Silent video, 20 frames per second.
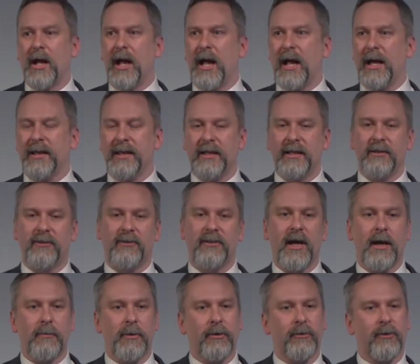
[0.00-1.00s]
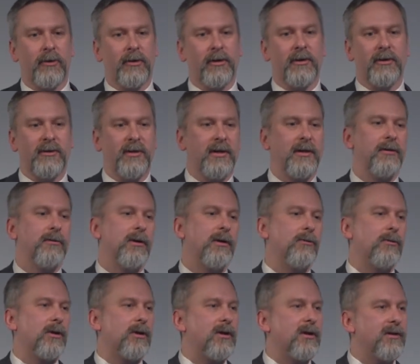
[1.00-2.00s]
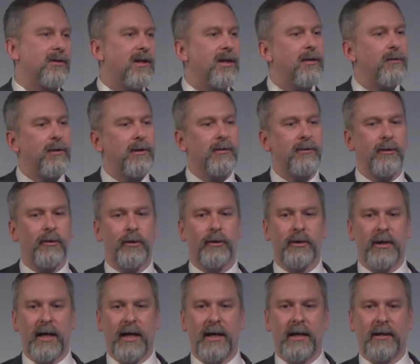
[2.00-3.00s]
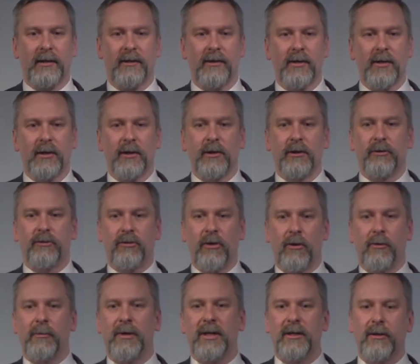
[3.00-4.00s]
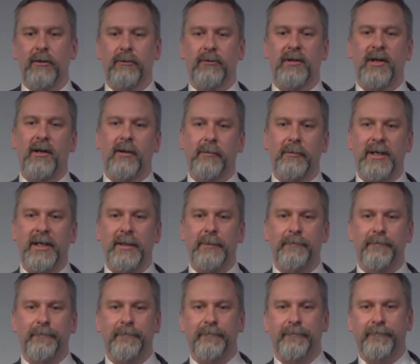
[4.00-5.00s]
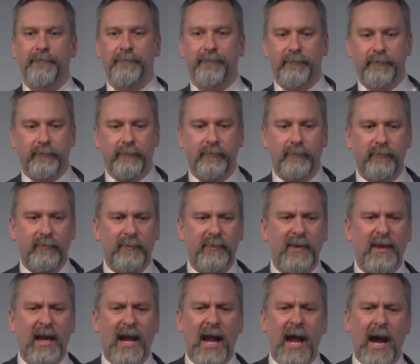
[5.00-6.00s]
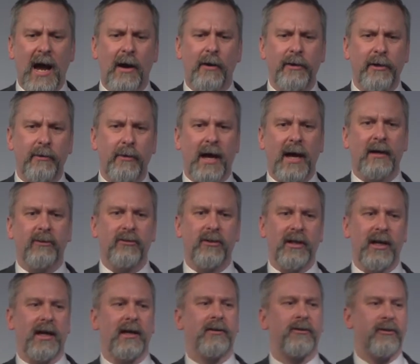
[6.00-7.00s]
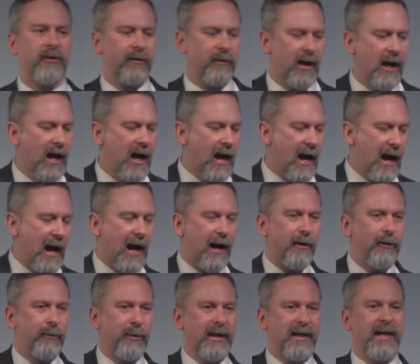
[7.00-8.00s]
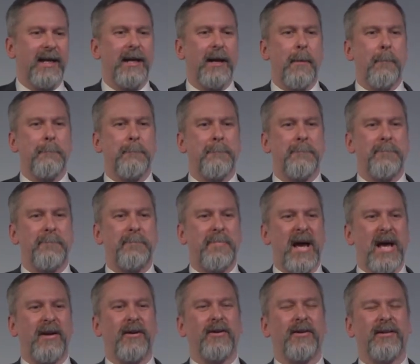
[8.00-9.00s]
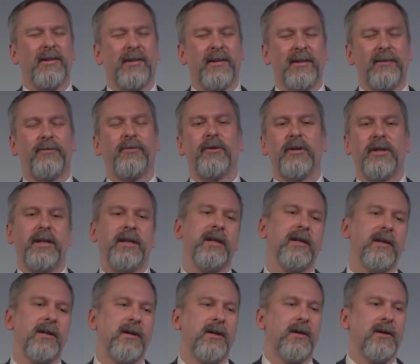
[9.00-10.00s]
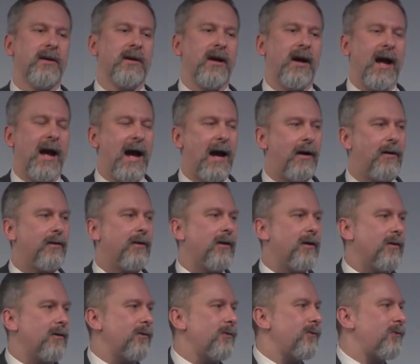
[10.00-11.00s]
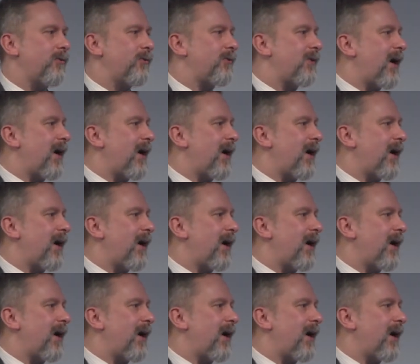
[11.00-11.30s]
And these demos are continuing. We're continuing to look at show me, don't tell me. How do you actually execute? How do we get better delivery out of